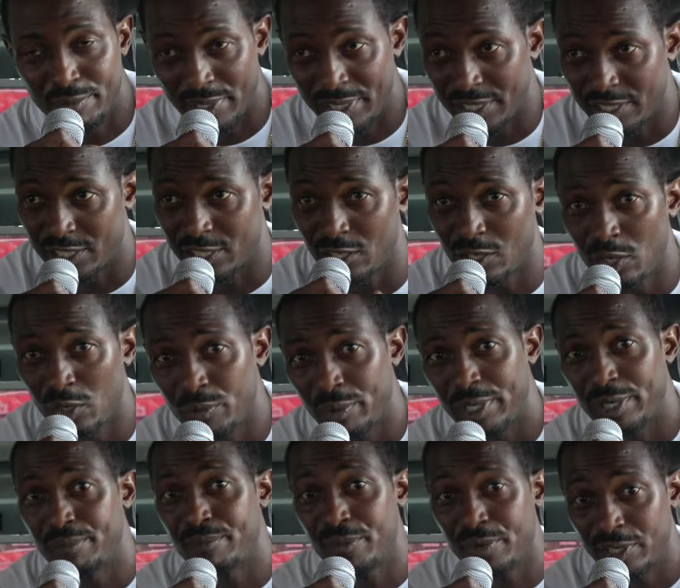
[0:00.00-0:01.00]
but this is a good way
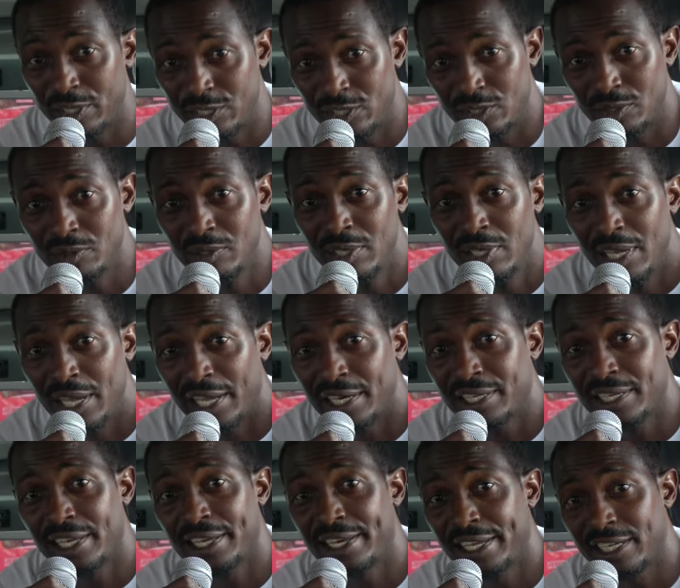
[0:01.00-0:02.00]
to bridge you
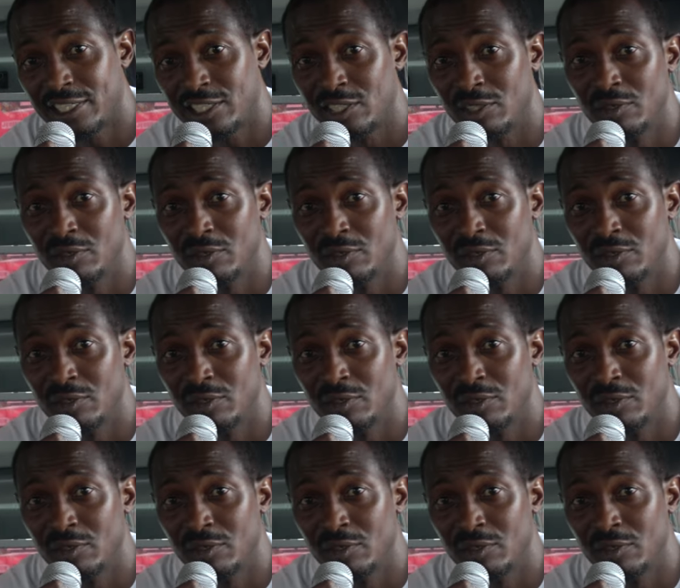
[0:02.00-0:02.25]
and connect